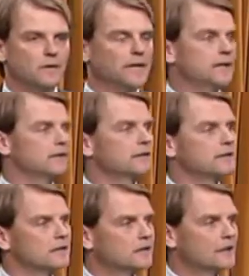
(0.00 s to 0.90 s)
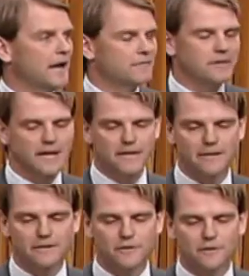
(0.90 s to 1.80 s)
way
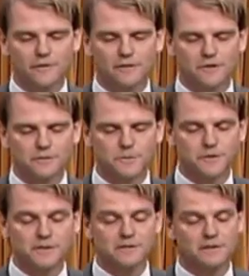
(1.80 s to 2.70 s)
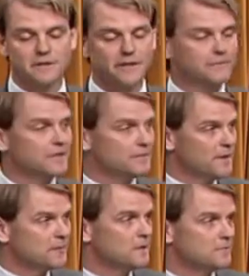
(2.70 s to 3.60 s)
advocating the use of cluster munitions. If the
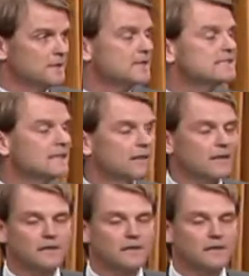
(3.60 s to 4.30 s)
member had been listening